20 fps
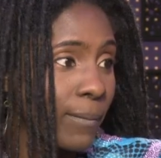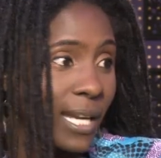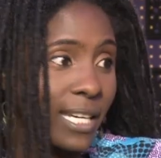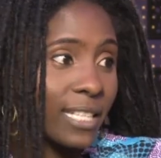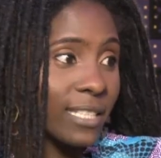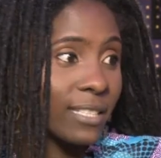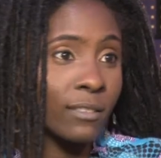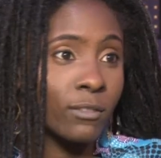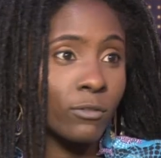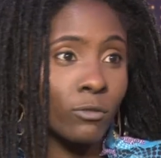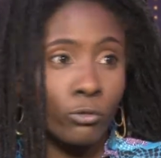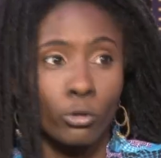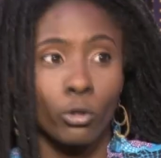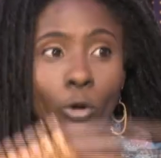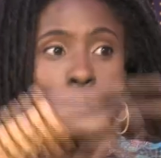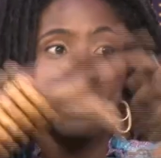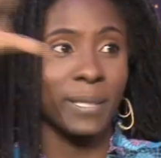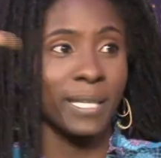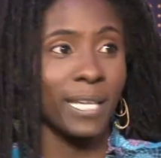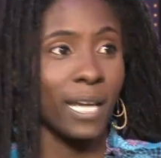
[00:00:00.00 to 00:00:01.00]
I didn't grow
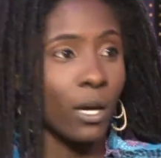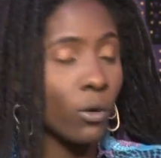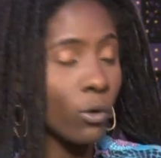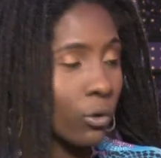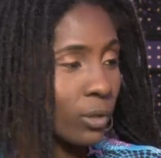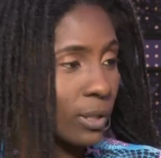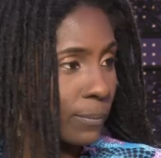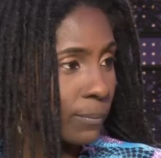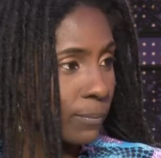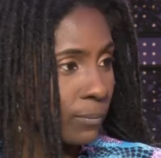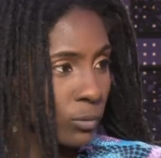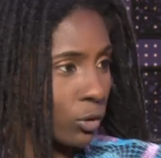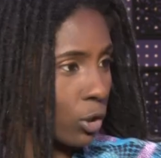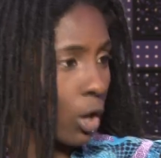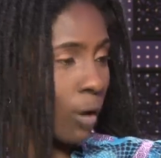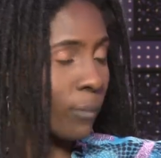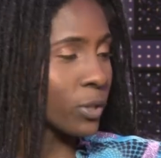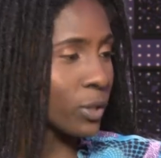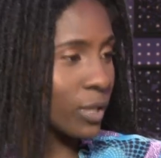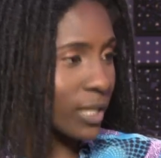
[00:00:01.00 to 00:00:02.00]
up in a holy
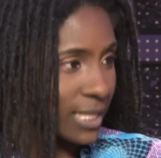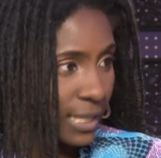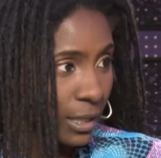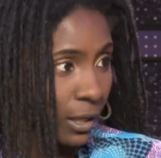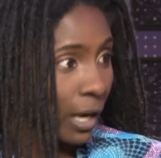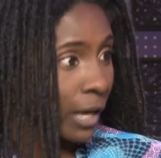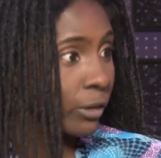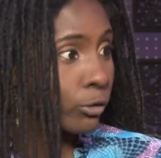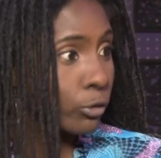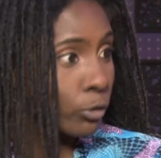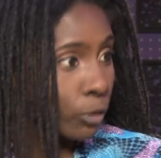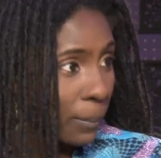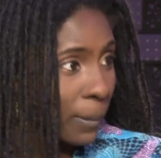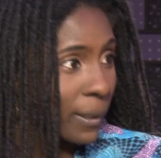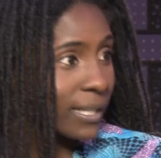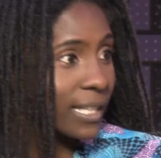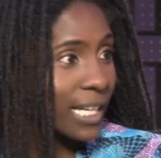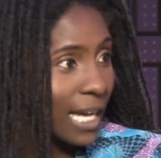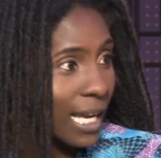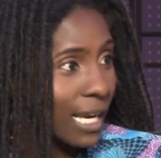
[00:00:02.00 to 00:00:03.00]
community. I grew up
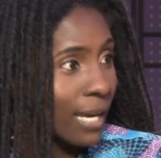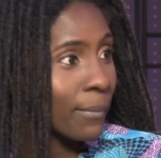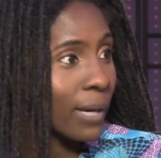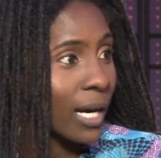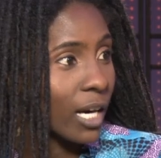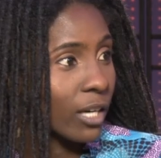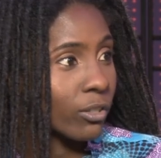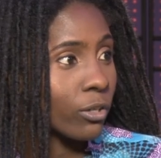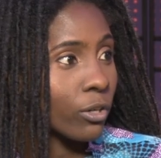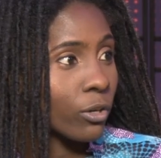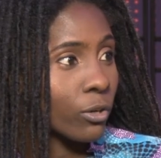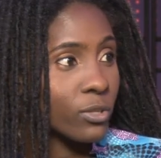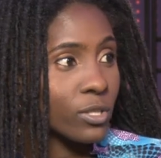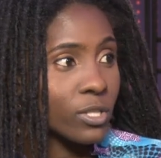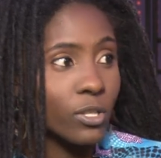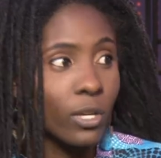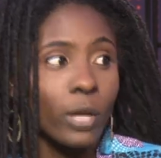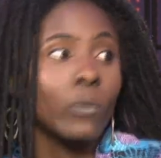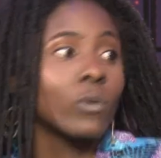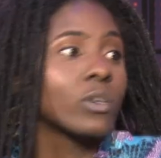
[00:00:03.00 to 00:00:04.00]
on the Calabar ground,
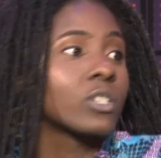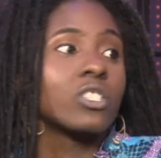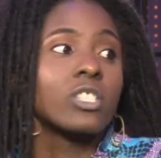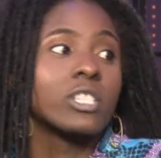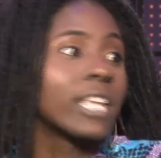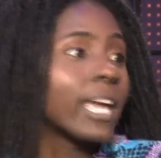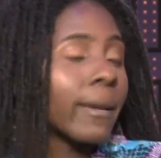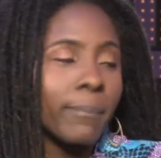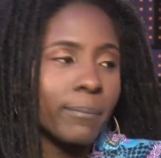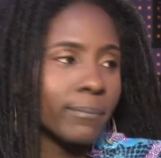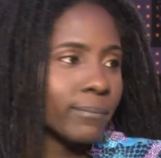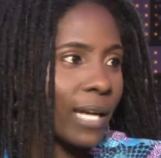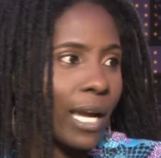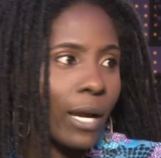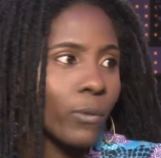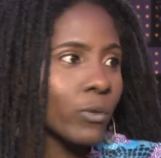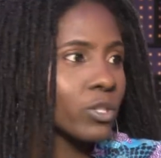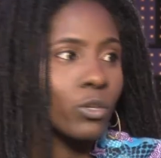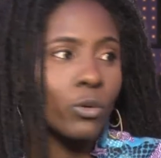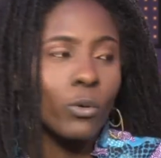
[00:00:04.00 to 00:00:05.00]
so it was them. I
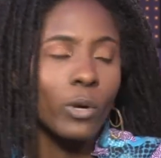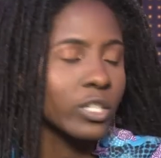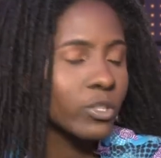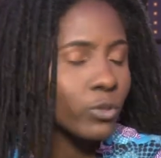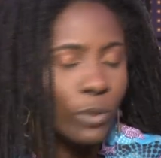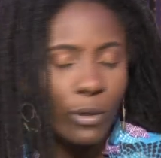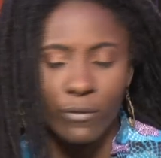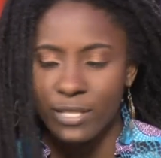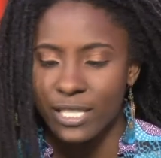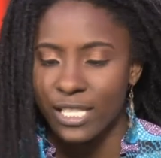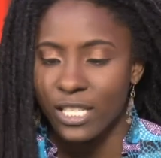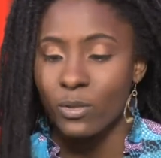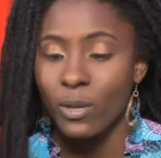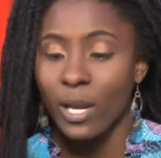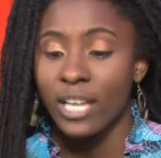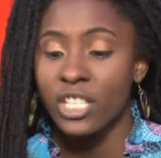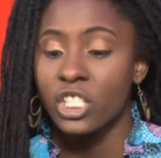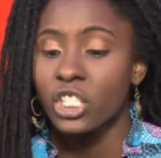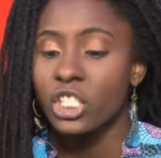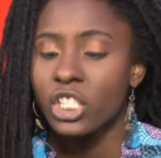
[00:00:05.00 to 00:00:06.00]
was going through everything, so
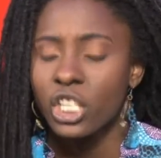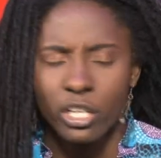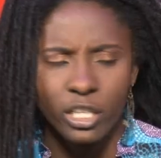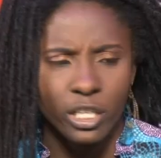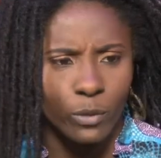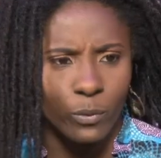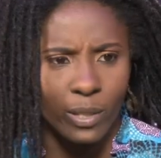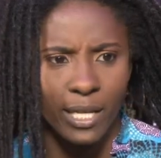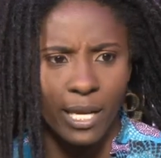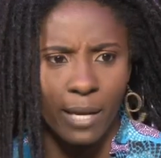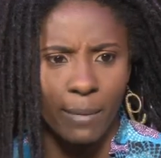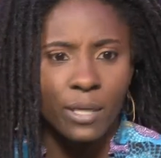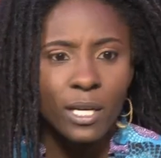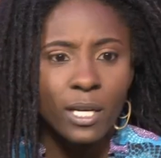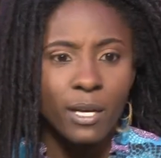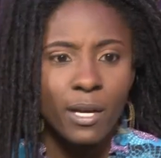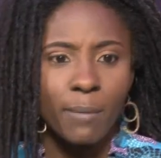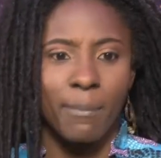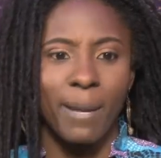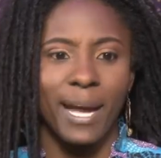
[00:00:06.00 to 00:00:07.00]
I shared it with them.
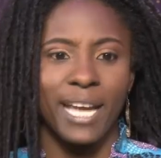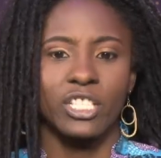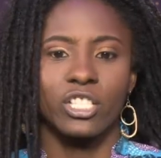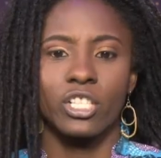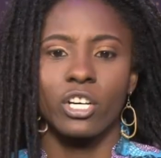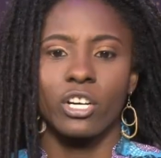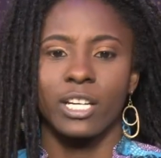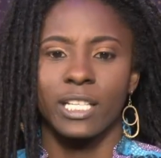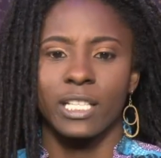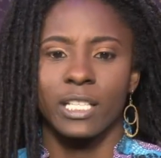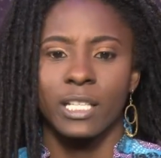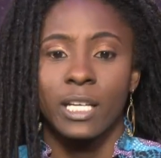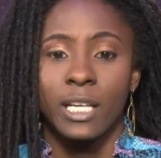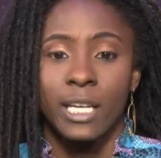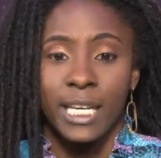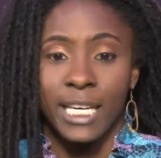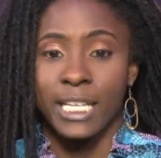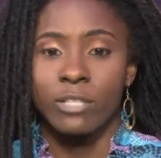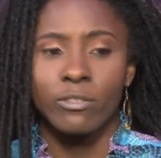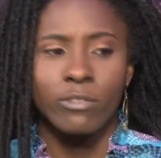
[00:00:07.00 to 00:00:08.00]
My journey
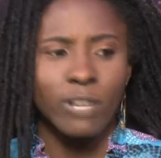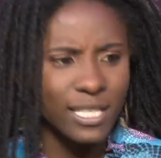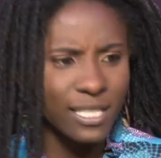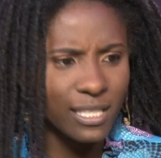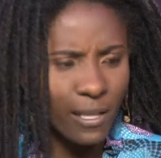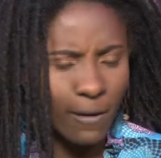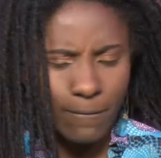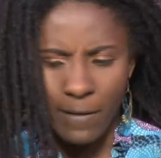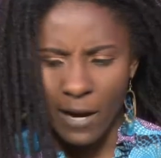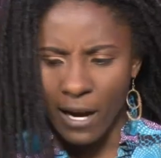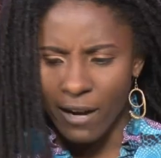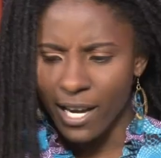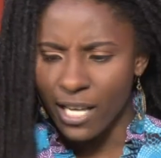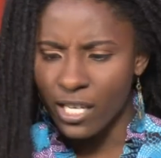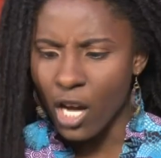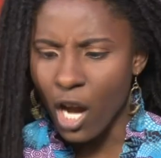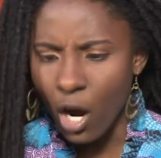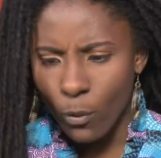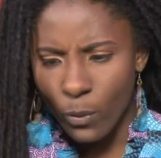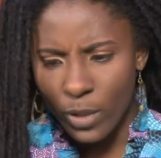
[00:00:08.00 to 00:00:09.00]
in Rastafari, and
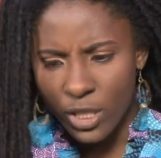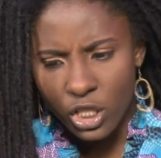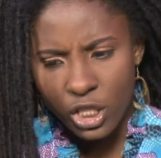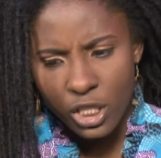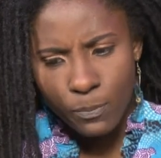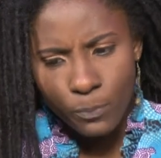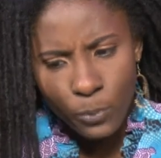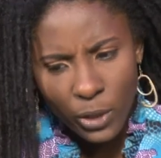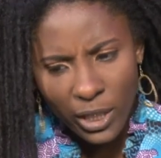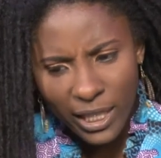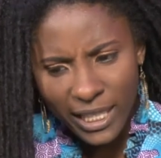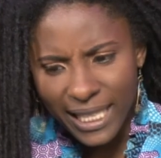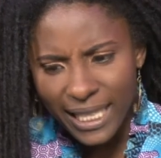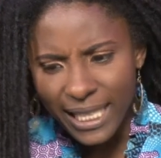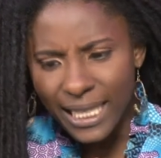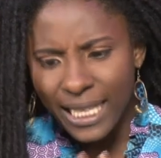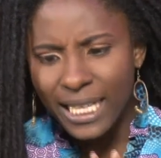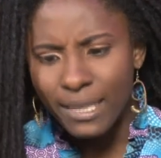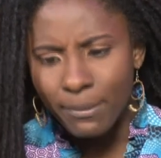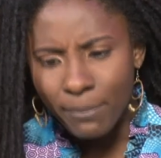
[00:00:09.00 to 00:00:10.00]
always just bringing it
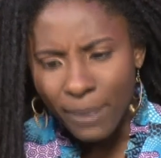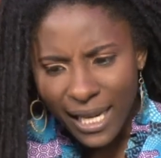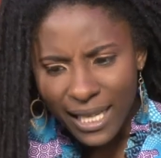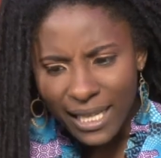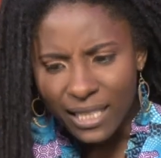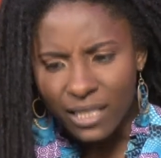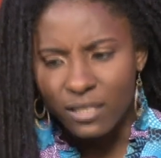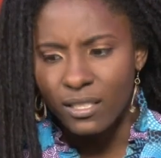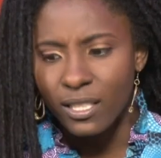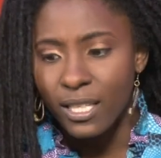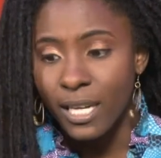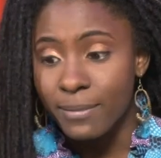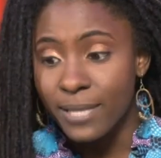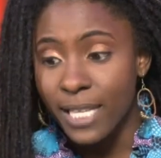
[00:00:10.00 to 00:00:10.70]
little by little to them.